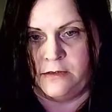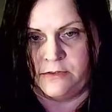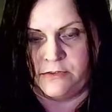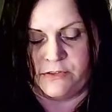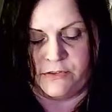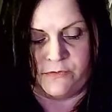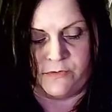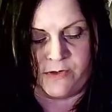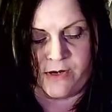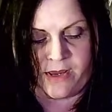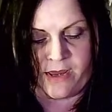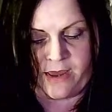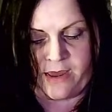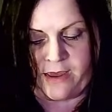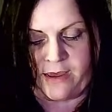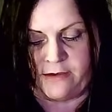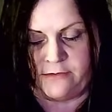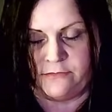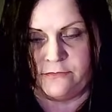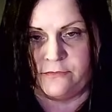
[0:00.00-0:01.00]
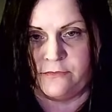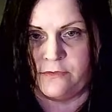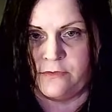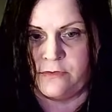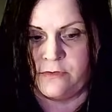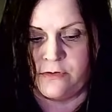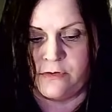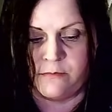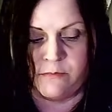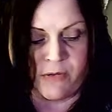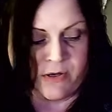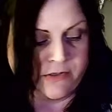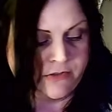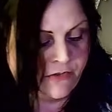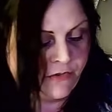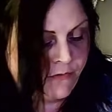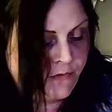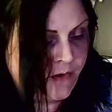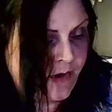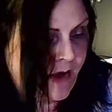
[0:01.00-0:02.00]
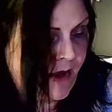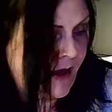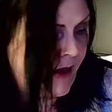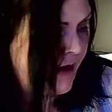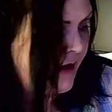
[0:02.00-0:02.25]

2.5 by 2.5.